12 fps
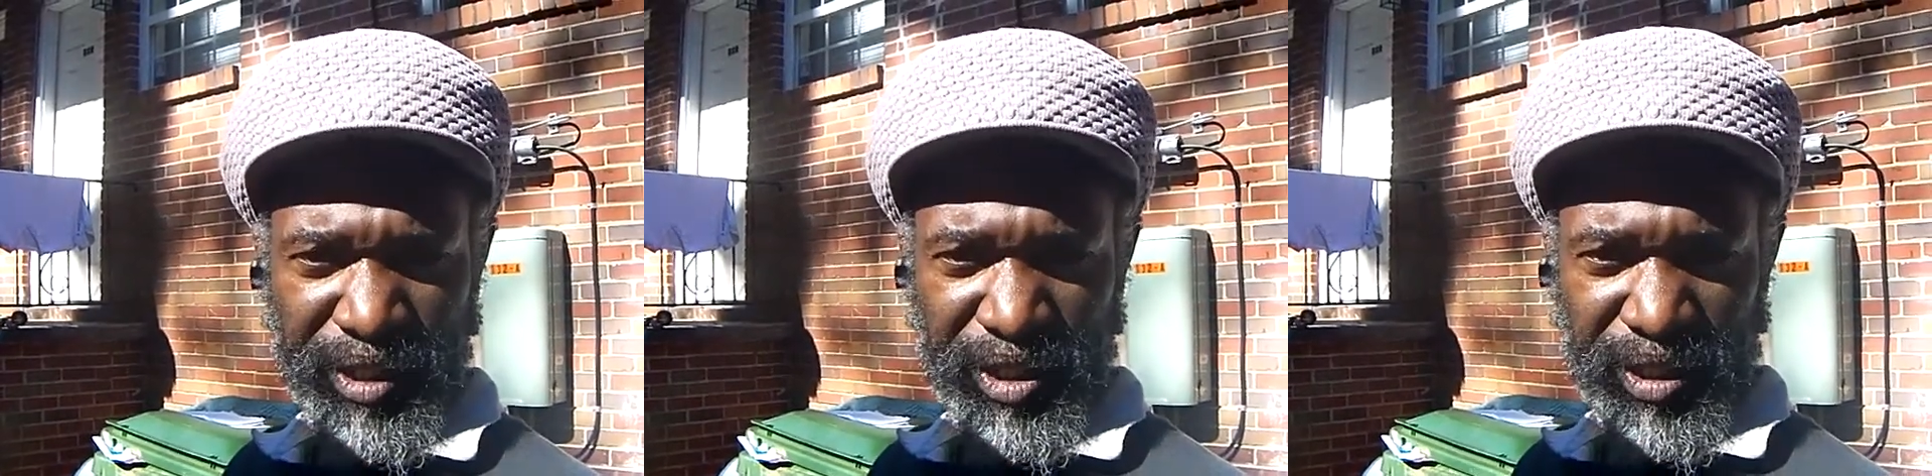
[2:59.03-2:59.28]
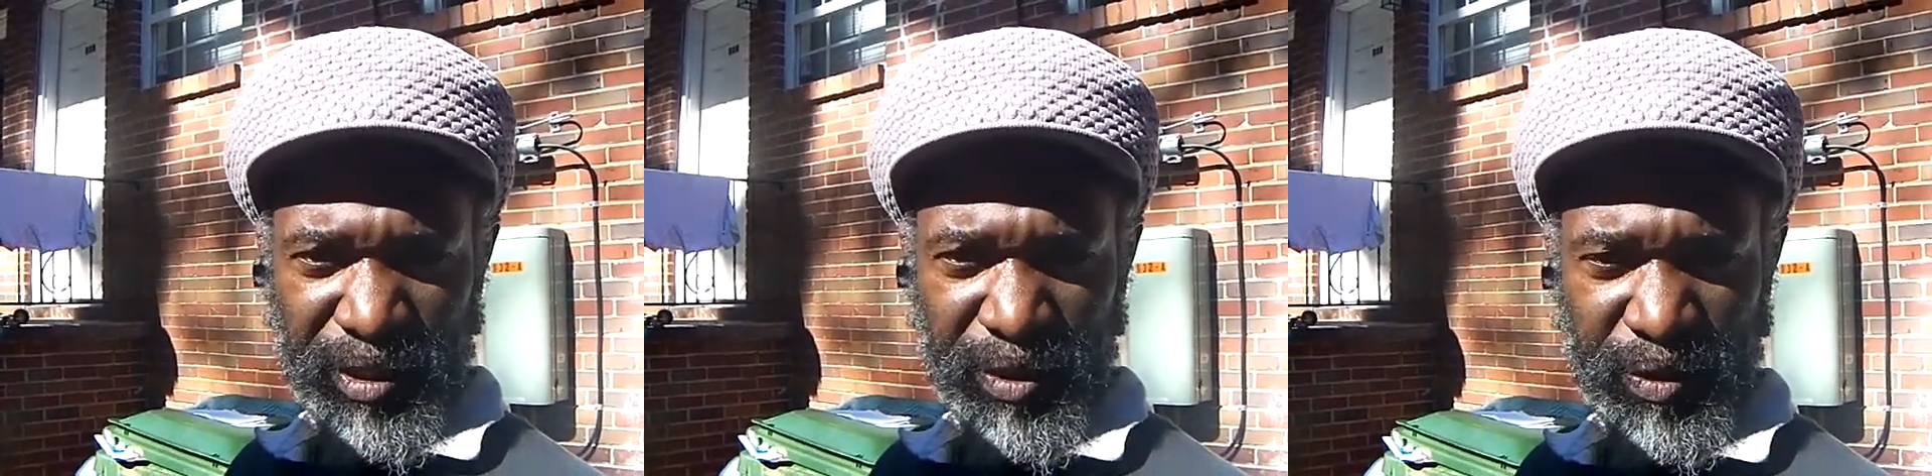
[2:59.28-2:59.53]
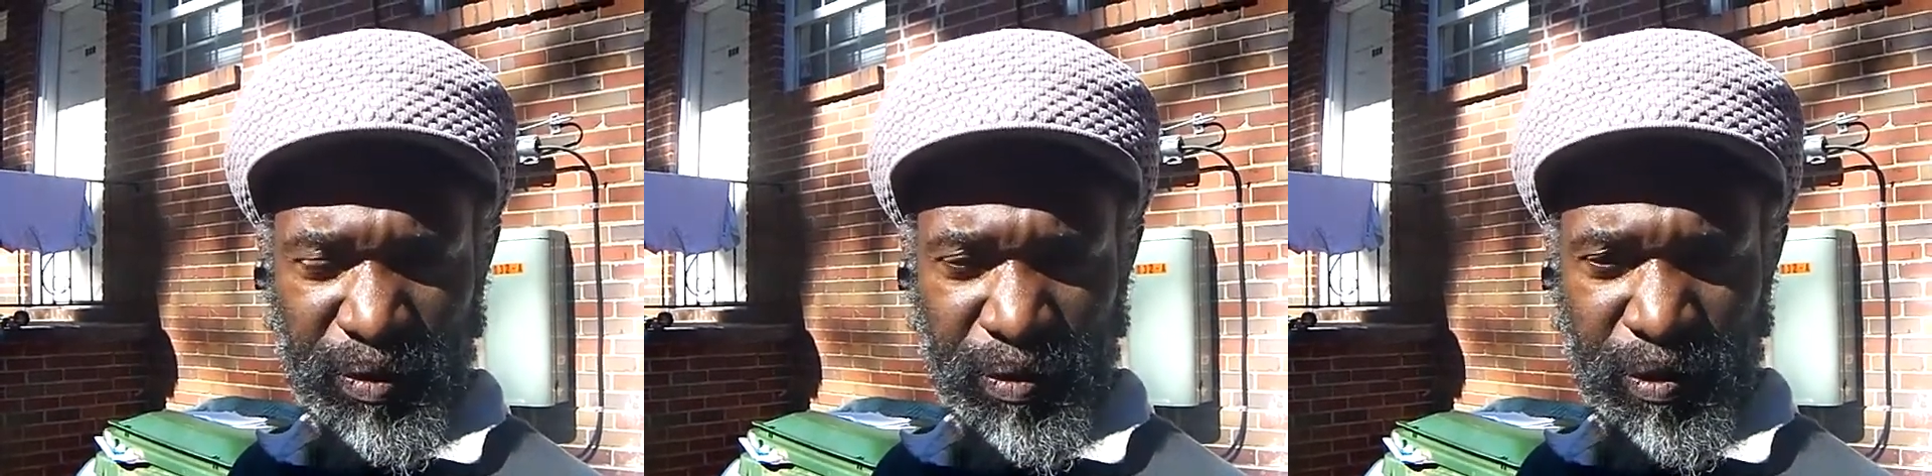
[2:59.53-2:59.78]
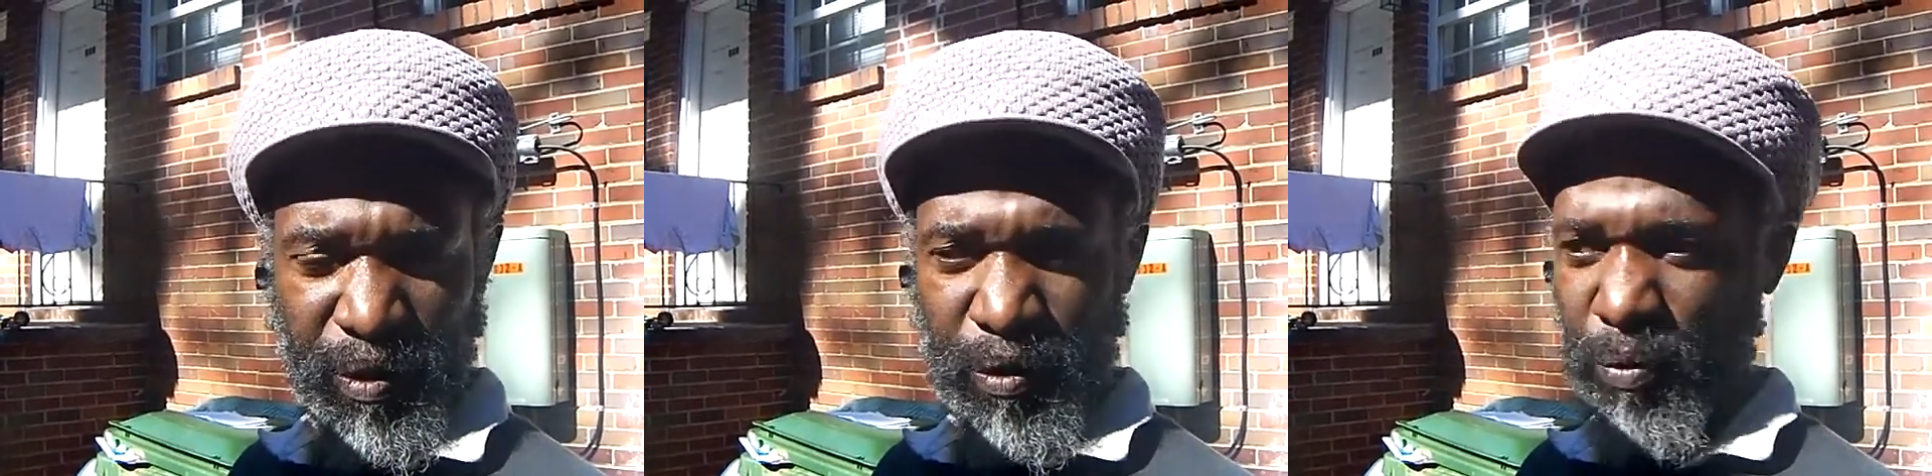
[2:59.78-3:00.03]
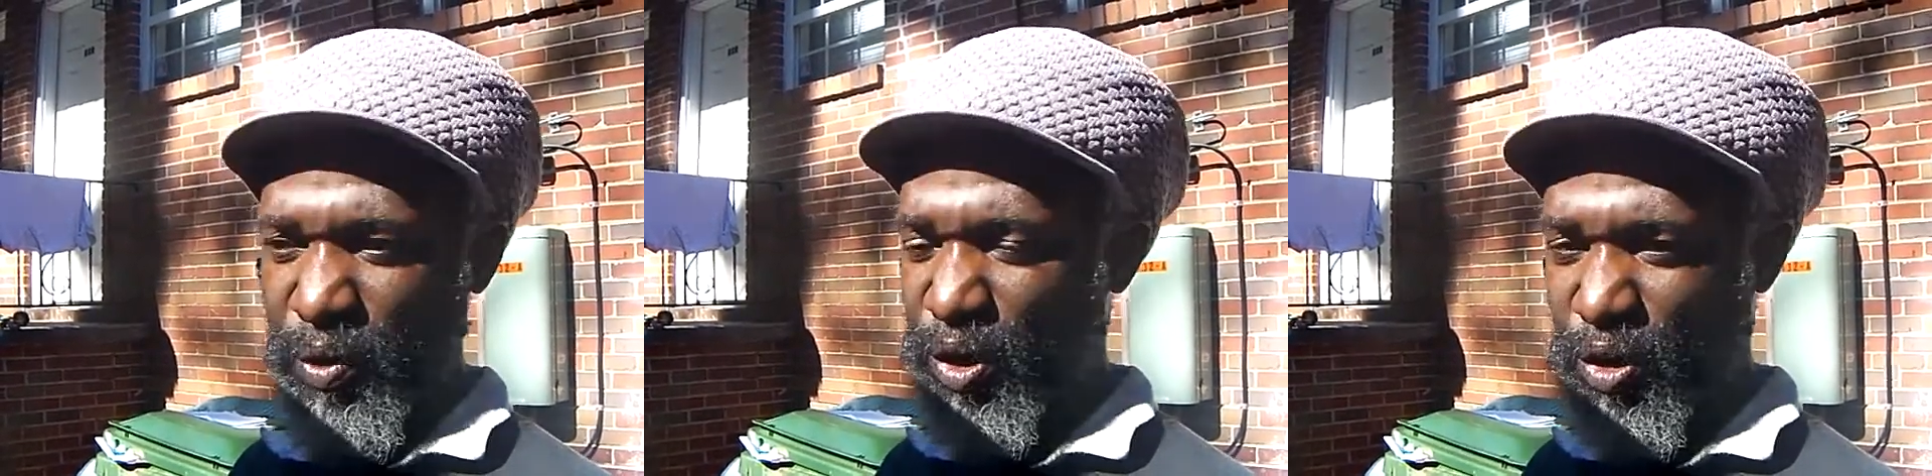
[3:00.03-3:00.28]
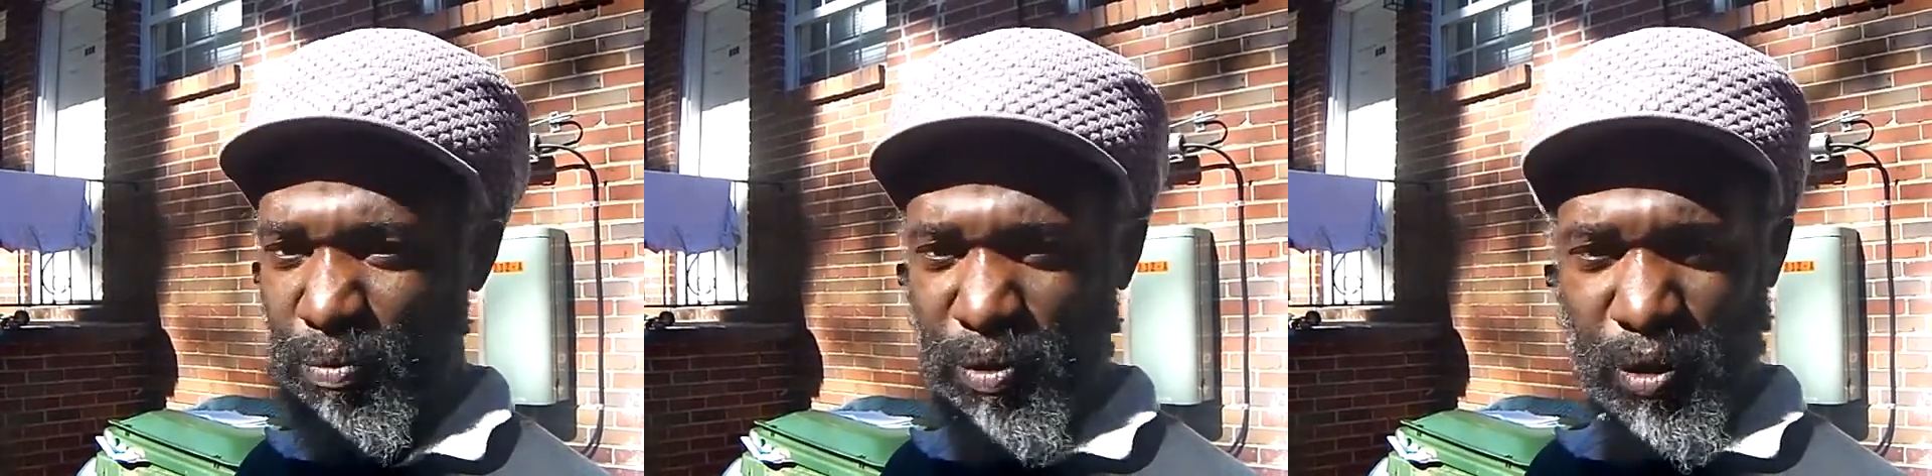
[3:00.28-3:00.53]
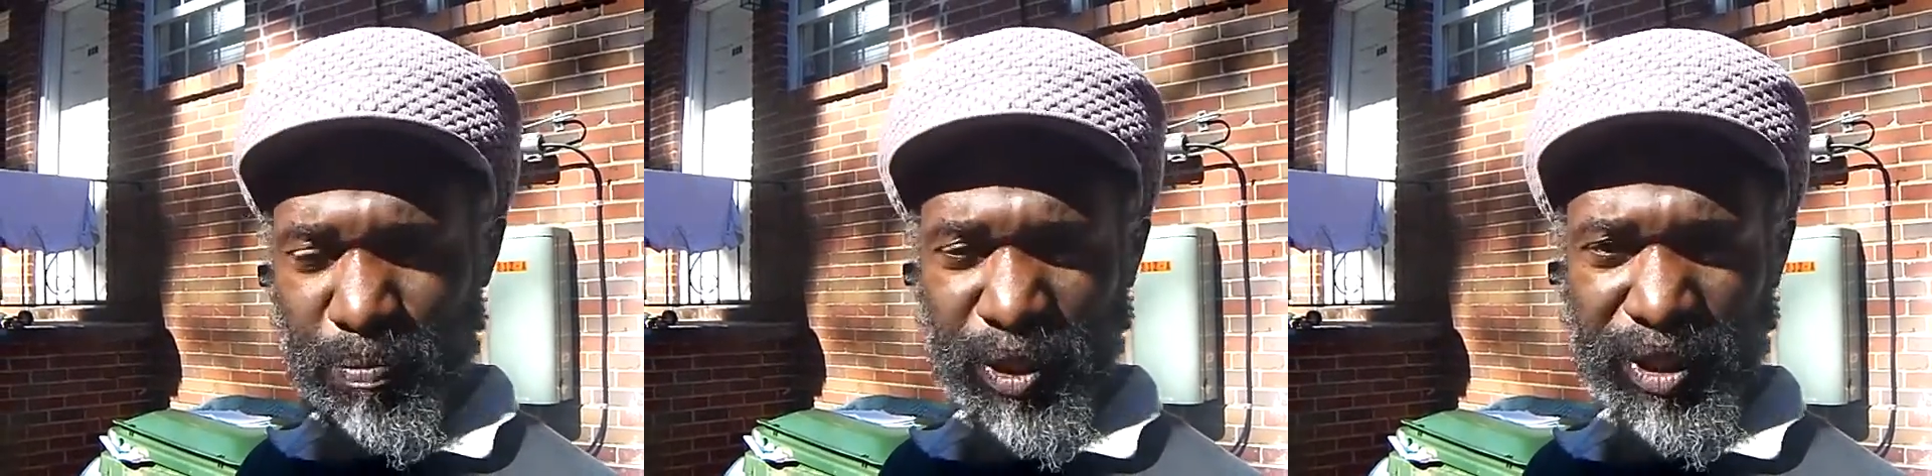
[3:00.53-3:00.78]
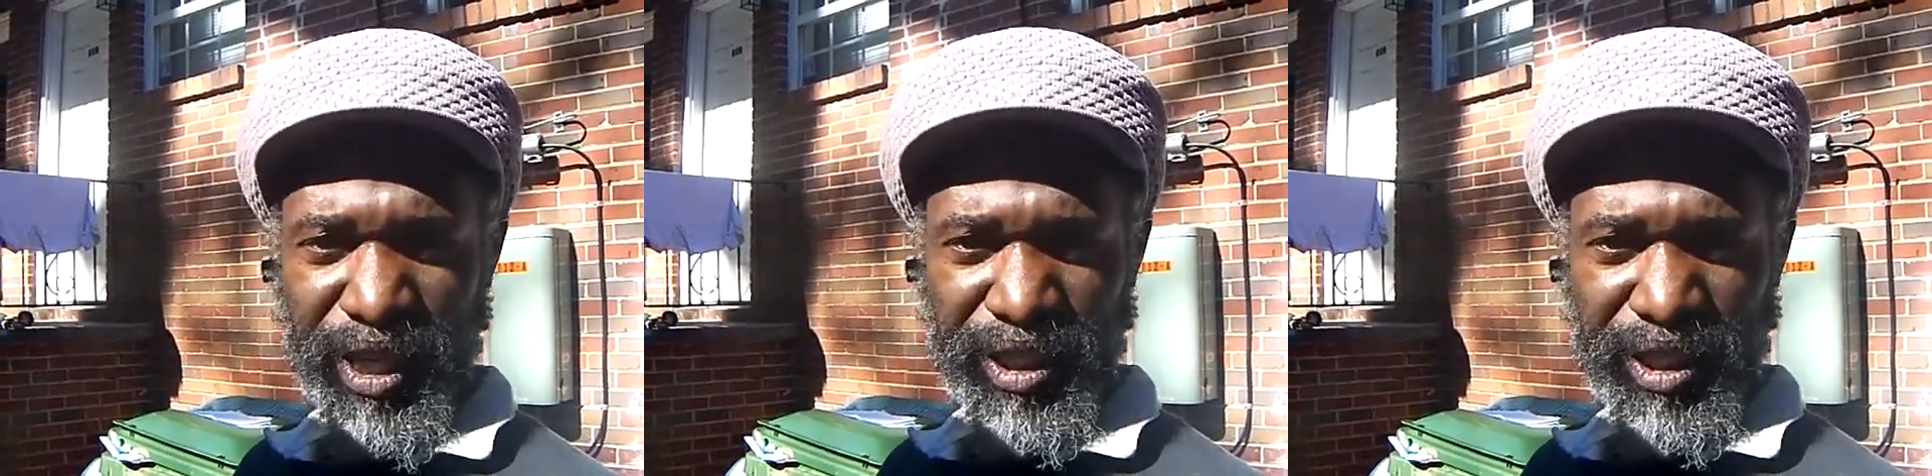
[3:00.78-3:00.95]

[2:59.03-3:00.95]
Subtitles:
energy. We know about